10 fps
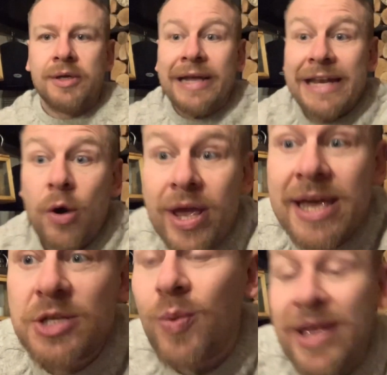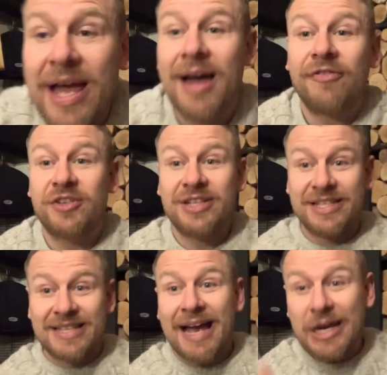now here's where you have to
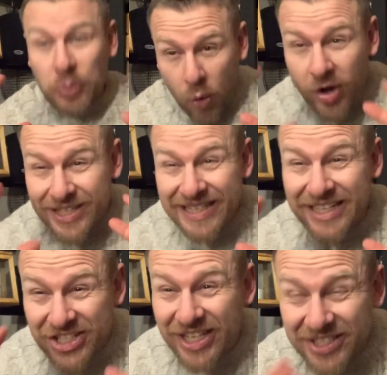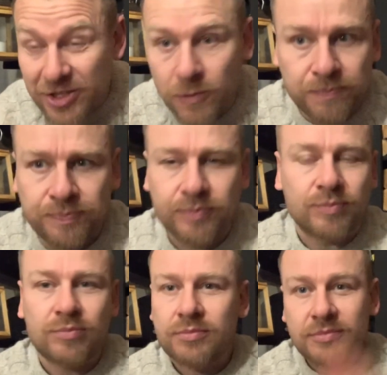decide what is ninjutsu,
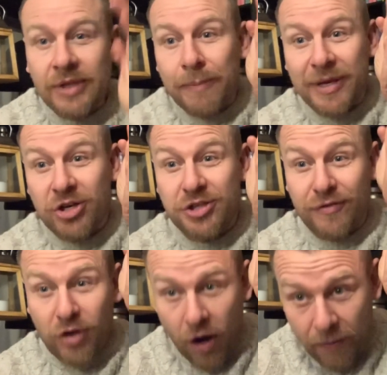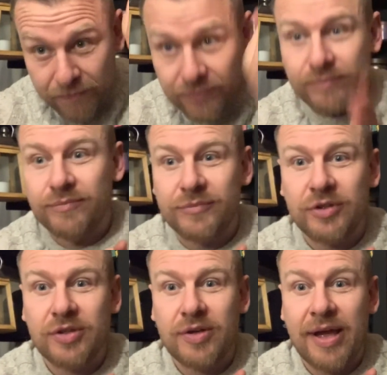because you've got
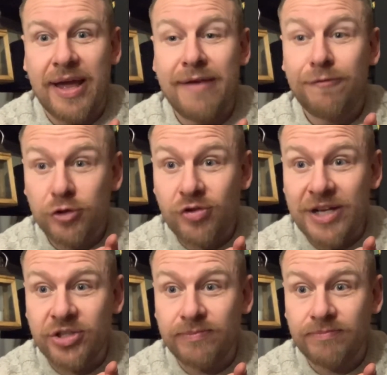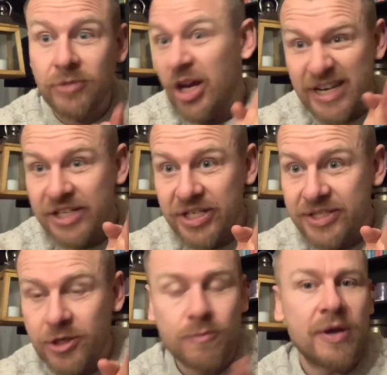infiltration and
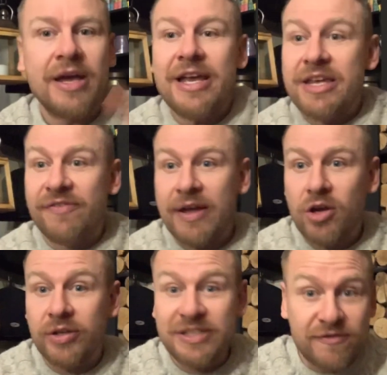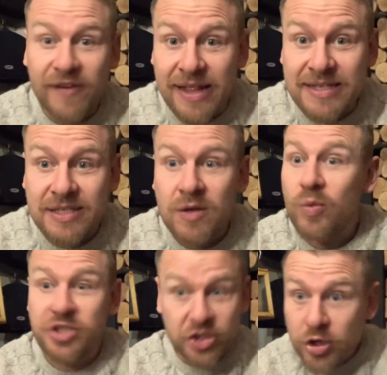ninjutsu. You've then got defense,
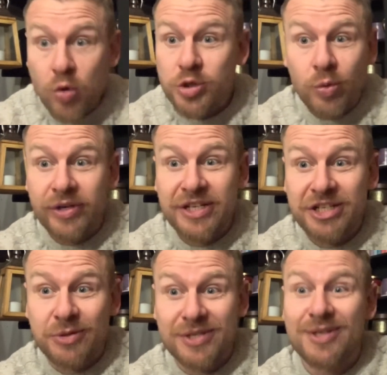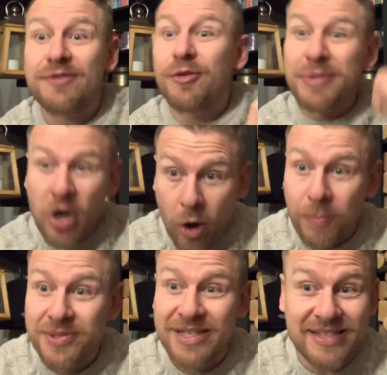which shows you what ninjutsu is from the
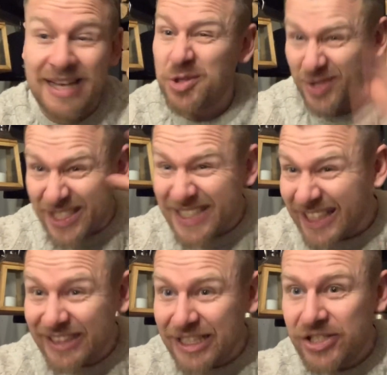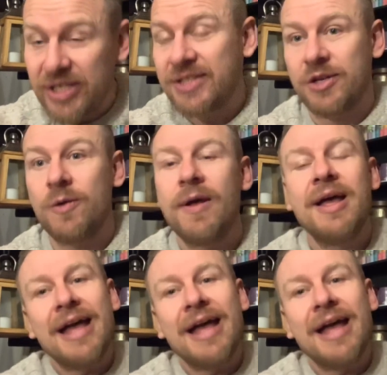opposite side, so it's still ninjutsu.